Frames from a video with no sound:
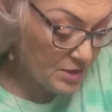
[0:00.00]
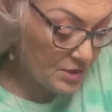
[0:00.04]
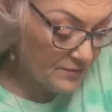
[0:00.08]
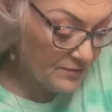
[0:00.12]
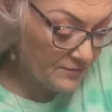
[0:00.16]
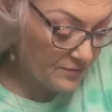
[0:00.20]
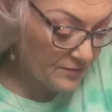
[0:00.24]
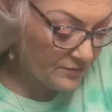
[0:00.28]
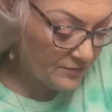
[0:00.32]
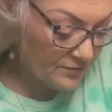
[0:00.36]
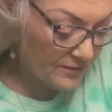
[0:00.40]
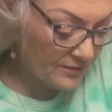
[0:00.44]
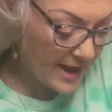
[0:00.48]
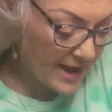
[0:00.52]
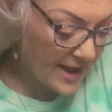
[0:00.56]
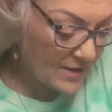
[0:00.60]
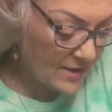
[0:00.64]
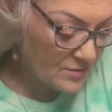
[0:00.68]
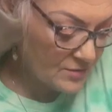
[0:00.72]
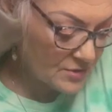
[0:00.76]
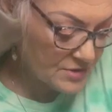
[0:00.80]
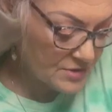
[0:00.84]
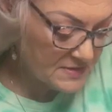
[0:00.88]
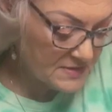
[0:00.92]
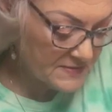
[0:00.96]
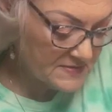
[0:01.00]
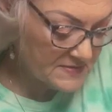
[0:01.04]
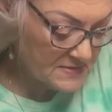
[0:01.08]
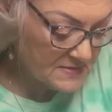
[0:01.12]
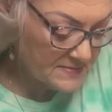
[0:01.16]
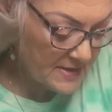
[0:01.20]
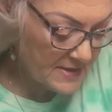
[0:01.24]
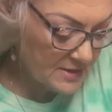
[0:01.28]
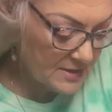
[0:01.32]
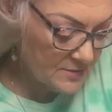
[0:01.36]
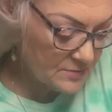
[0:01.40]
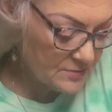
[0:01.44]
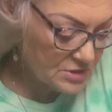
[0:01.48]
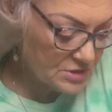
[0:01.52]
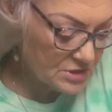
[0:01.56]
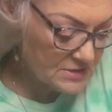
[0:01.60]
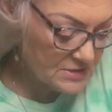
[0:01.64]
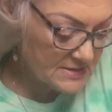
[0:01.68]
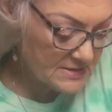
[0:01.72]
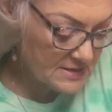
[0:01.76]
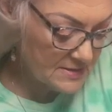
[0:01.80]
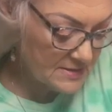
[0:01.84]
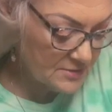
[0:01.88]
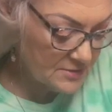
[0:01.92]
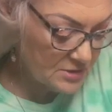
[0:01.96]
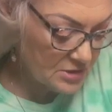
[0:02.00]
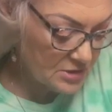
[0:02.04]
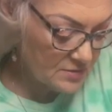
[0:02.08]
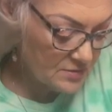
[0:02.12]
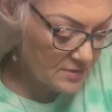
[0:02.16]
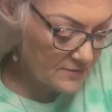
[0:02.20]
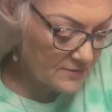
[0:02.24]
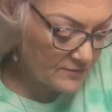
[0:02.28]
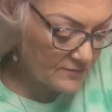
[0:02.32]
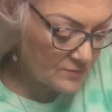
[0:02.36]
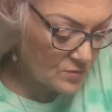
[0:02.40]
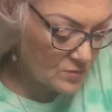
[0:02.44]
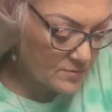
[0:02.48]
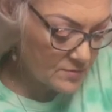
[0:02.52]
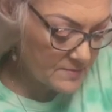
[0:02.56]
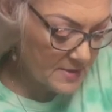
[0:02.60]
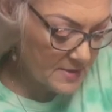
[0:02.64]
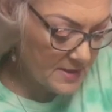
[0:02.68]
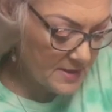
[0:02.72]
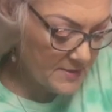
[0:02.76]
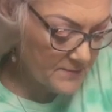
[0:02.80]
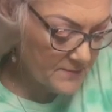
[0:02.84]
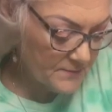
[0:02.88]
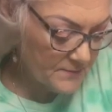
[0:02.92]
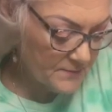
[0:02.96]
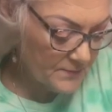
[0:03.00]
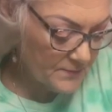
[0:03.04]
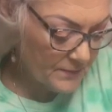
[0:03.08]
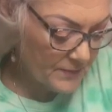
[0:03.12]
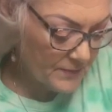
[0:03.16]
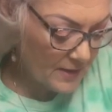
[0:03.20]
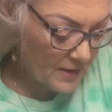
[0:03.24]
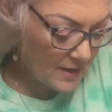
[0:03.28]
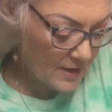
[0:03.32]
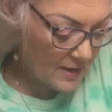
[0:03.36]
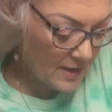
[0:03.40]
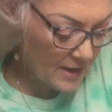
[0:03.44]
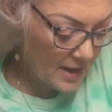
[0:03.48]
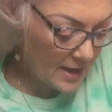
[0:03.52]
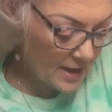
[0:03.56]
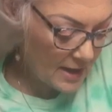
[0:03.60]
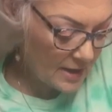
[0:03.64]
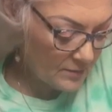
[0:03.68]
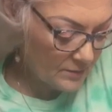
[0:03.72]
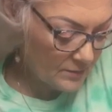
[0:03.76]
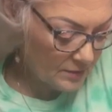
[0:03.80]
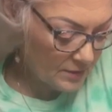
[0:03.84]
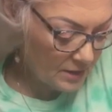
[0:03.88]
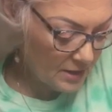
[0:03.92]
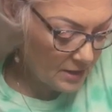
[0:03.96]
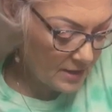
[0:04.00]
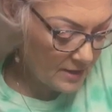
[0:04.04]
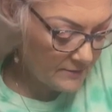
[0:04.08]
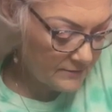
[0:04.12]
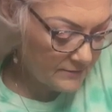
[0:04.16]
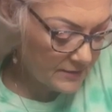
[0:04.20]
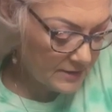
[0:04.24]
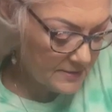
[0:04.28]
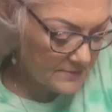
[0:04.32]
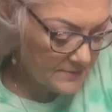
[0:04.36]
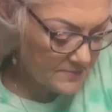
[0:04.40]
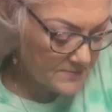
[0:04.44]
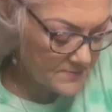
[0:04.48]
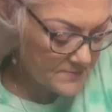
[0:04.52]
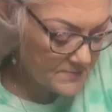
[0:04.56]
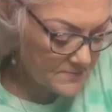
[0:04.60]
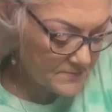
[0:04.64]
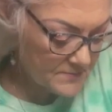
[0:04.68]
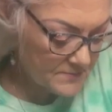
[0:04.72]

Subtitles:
beautiful flowers. If somebody would just come do it for me, I would love it.